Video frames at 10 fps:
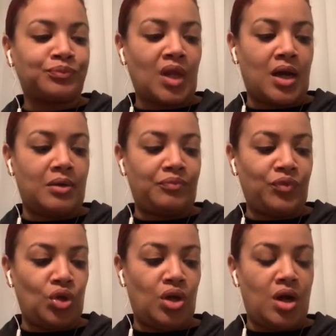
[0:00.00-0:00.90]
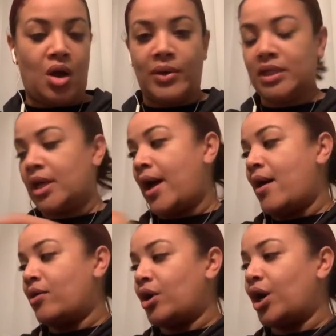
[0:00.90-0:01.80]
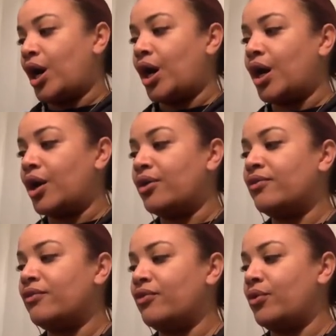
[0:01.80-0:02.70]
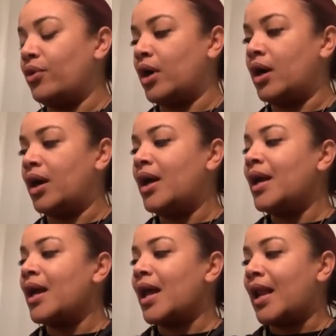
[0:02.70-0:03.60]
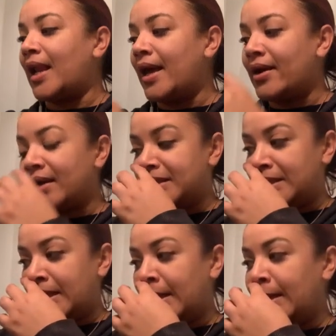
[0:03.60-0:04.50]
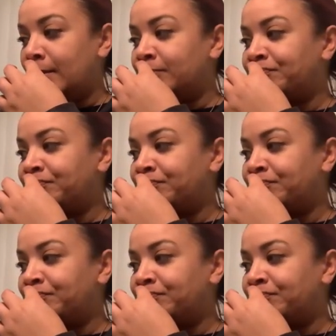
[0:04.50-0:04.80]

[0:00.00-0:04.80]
Um, you can always count on her for clarity.